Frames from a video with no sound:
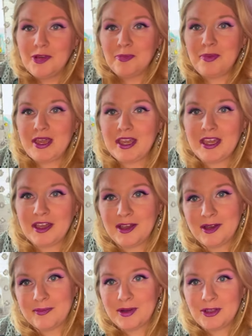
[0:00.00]
big
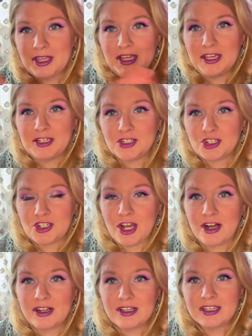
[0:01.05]
bulky
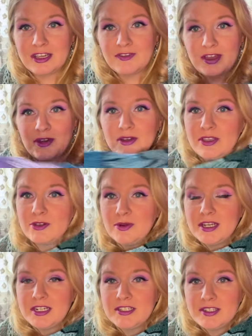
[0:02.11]
shawl if I really
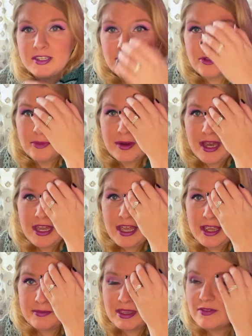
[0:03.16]
wanted to. But
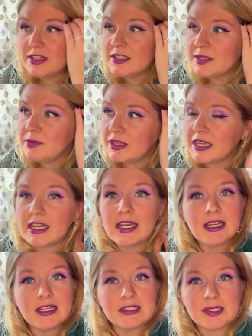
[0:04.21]
even as a
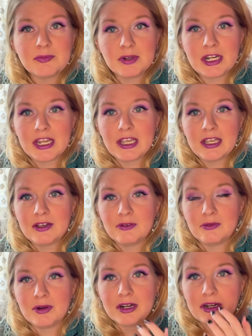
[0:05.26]
blanket, it's pretty
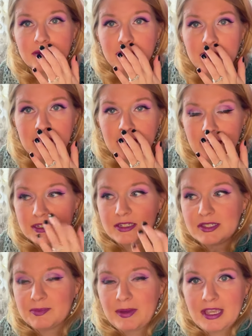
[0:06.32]
warm
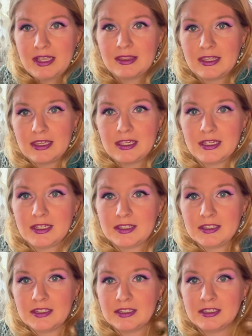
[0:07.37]
despite the
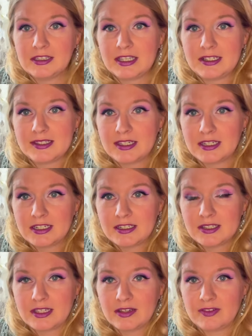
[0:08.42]
laciness
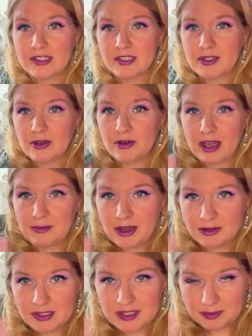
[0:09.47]
of it. So I'm
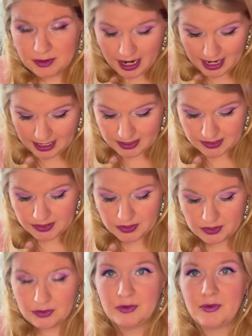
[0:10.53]
always surprised
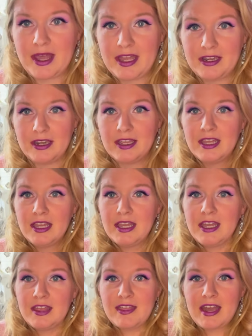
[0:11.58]
when
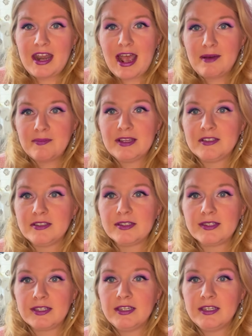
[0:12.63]
that happens.